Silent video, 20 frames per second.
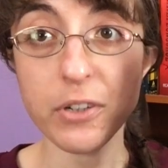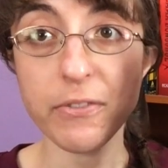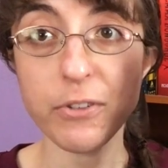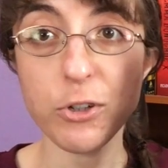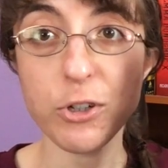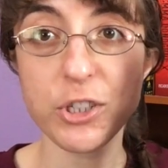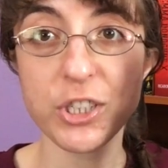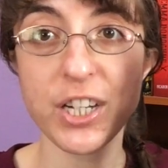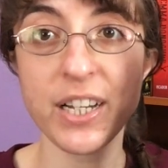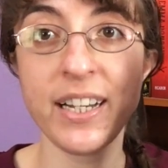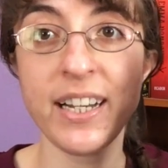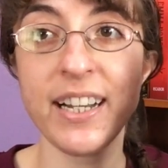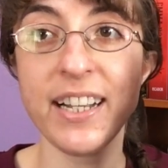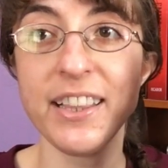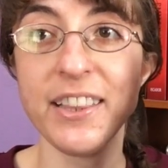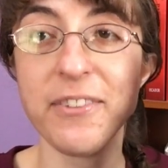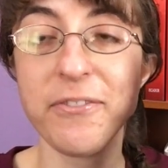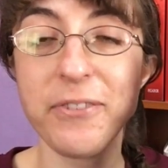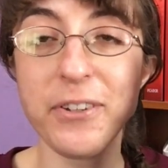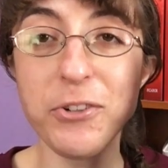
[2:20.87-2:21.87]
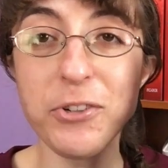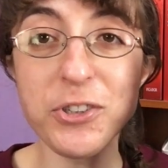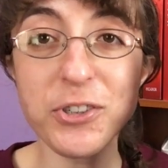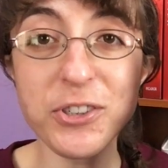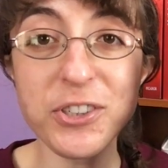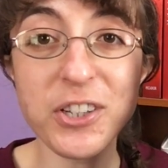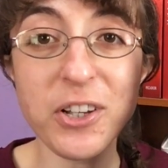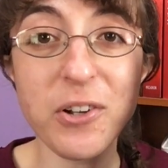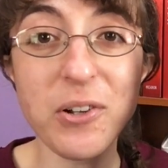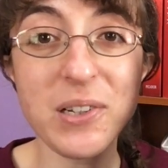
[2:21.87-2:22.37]
version in the future
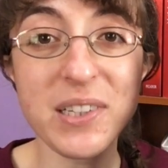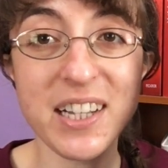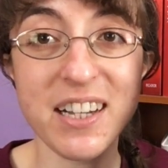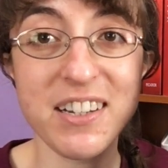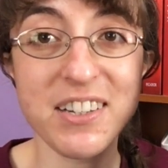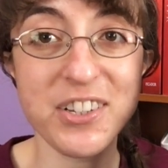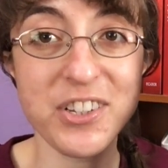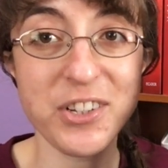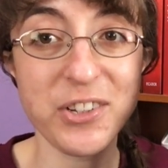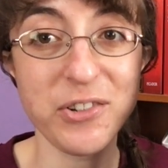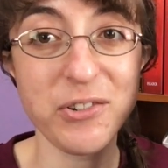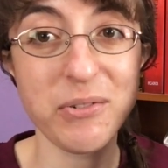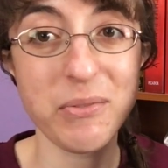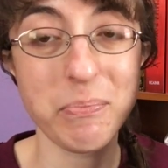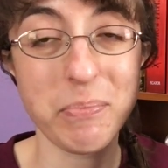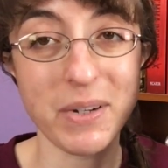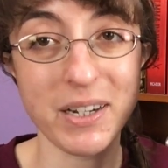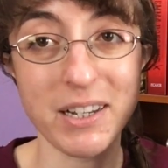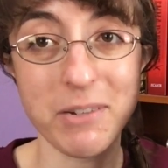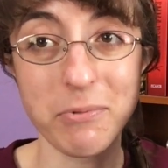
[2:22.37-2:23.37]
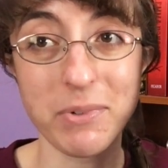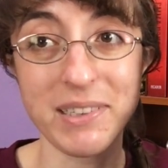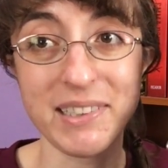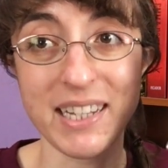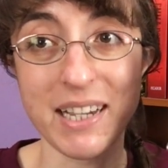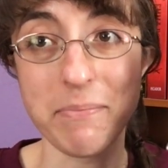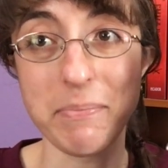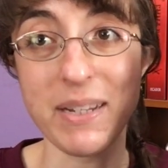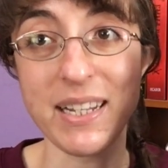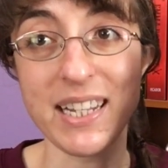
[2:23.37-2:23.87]
to hold on to, but I will
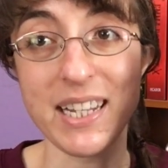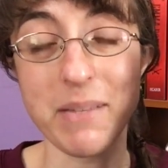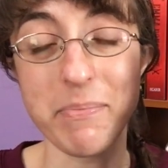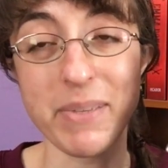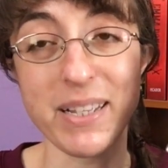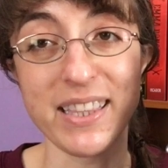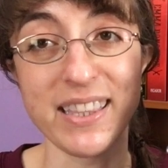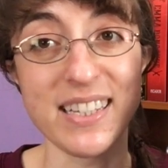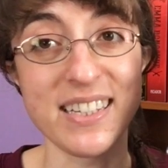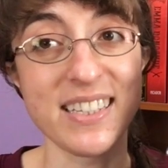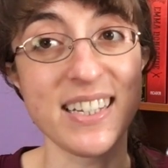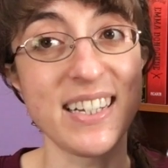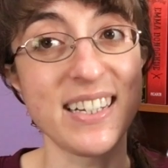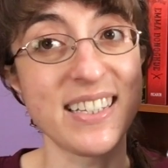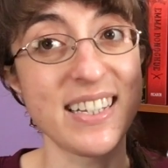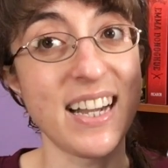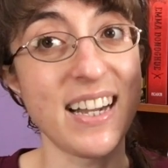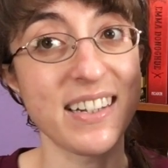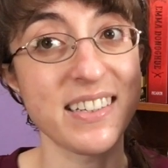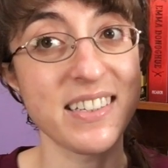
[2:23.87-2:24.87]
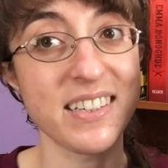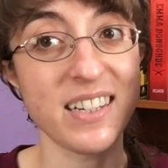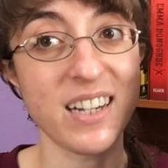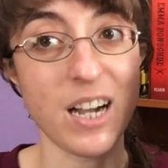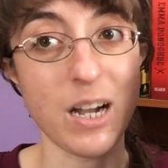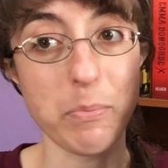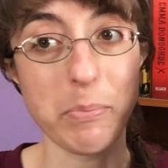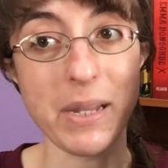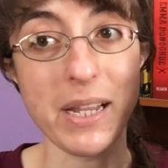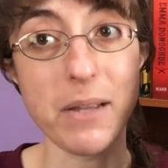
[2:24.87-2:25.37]
not be keeping this exact
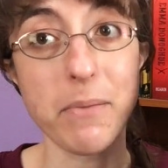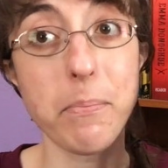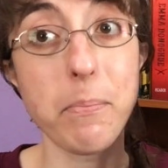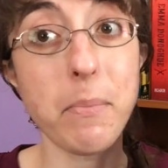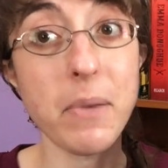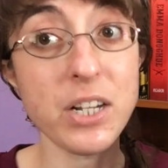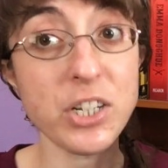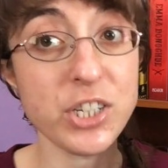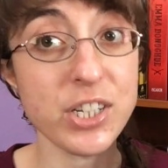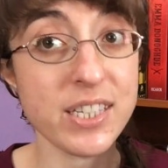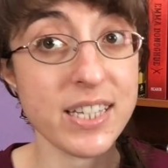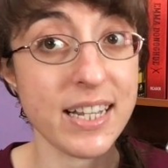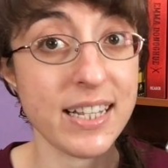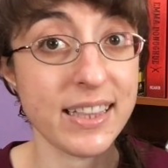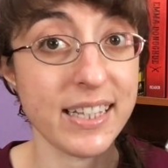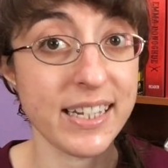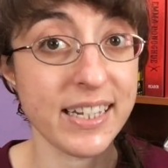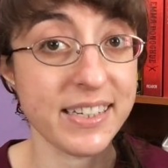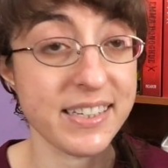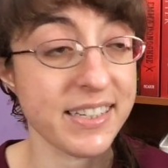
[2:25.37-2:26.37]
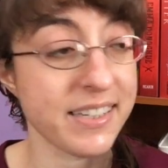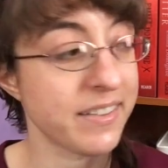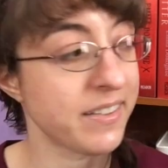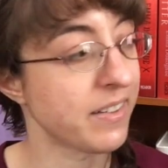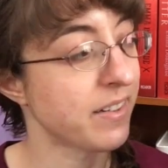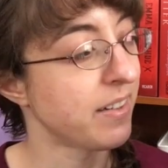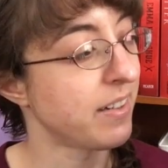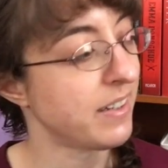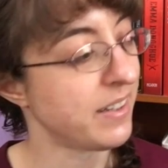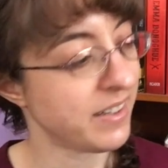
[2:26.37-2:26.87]
copy, much as I liked it.
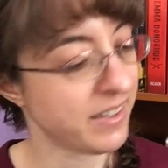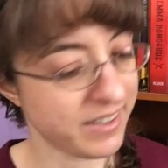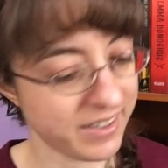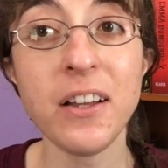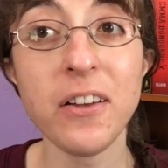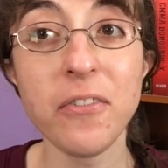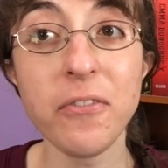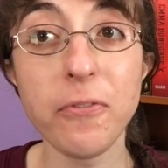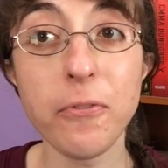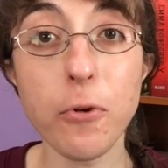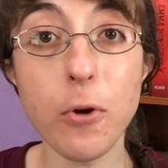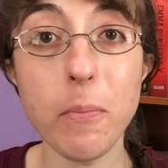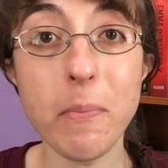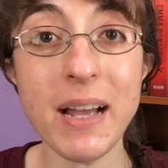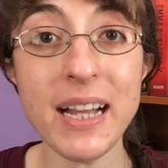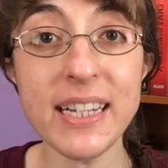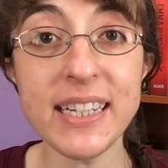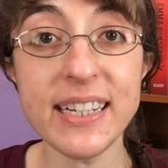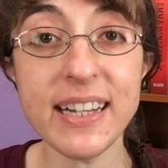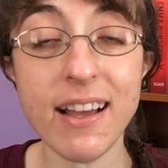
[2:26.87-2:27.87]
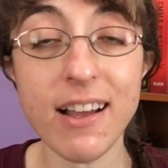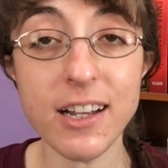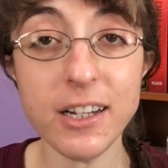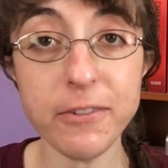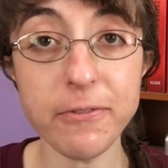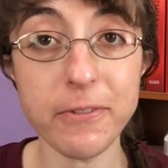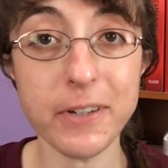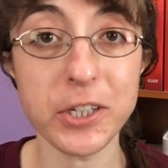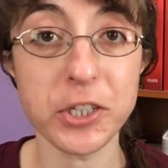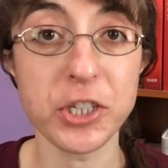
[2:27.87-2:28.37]
For my
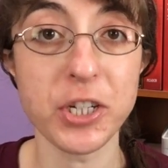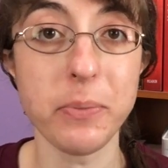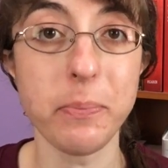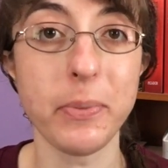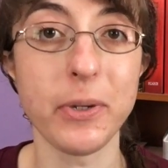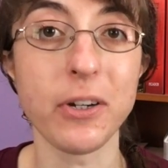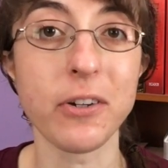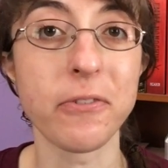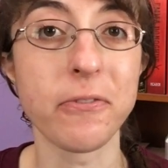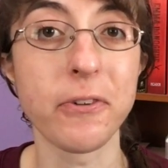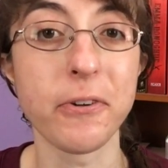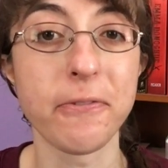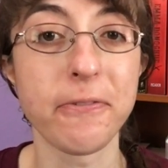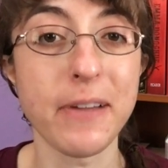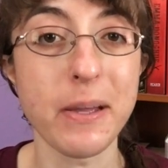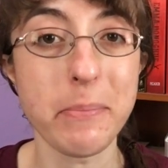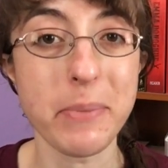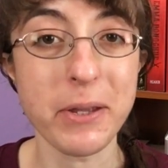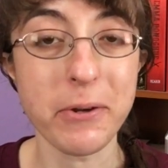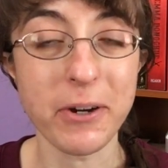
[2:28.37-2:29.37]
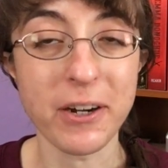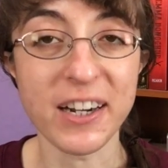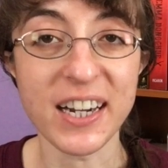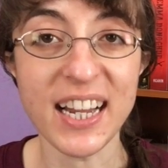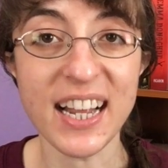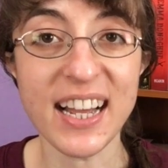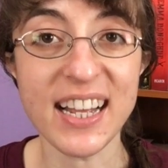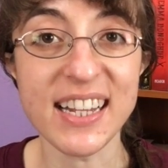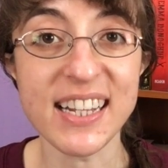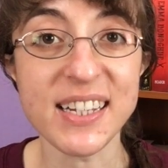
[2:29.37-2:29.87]
nonfiction book for
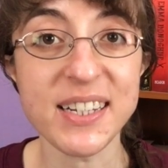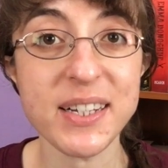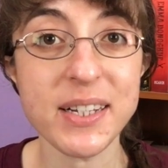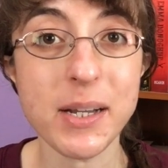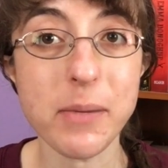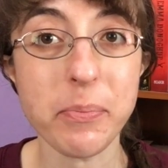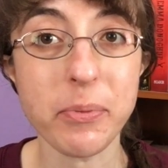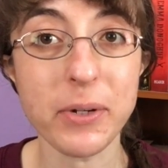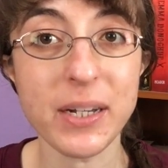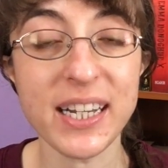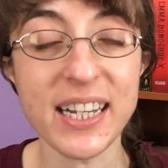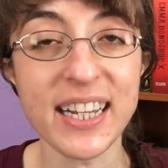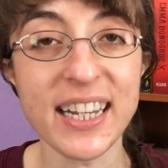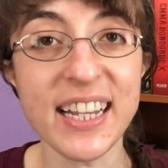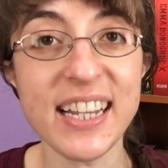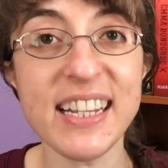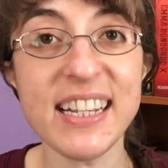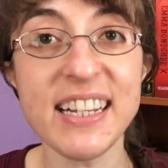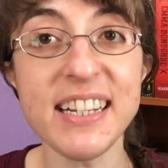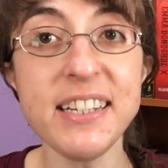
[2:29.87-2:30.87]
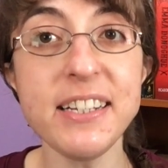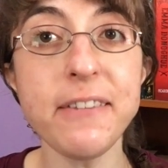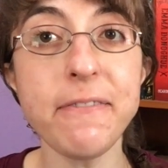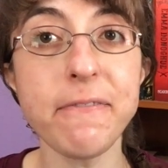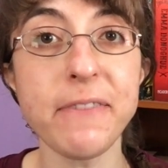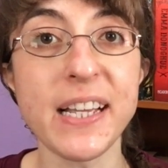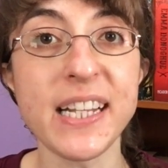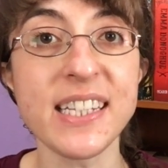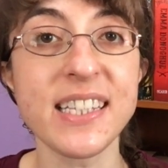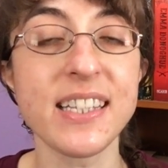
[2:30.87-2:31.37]
February, I ended up reading In
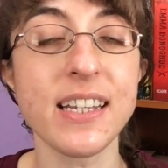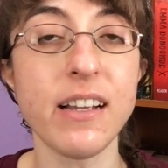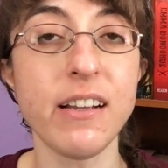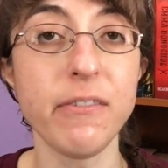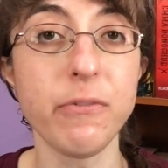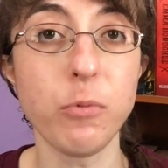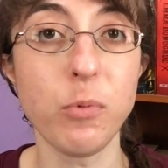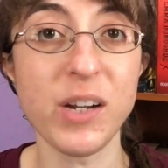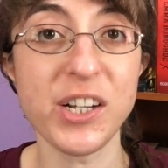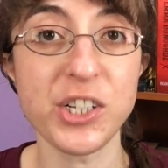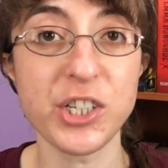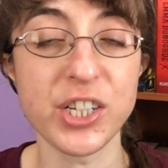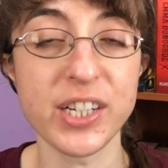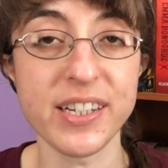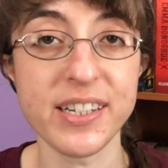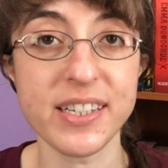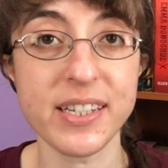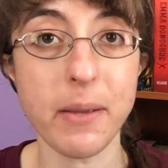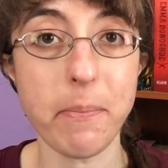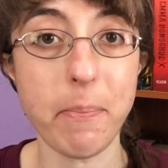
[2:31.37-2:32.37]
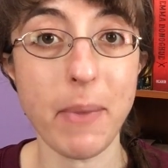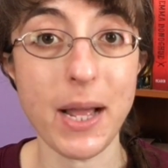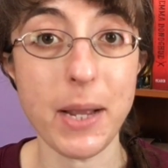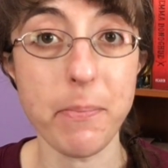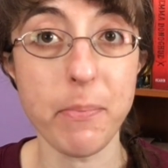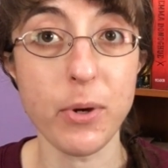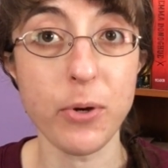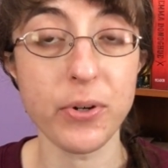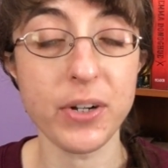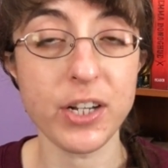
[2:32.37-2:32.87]
Defense of Witches by
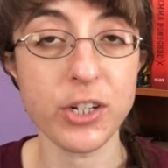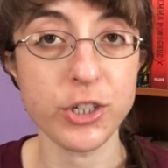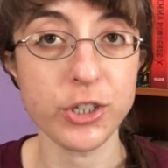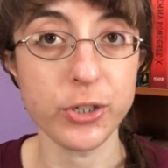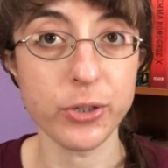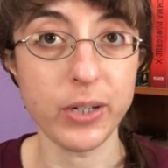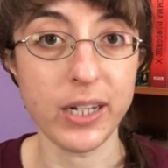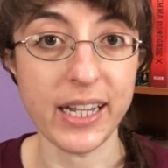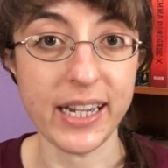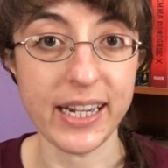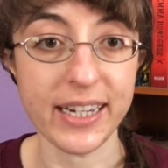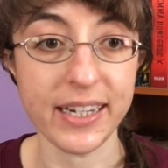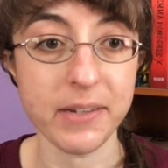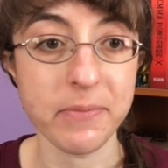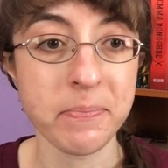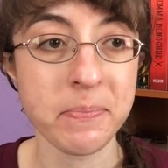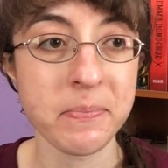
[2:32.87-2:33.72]
Mona Chollet,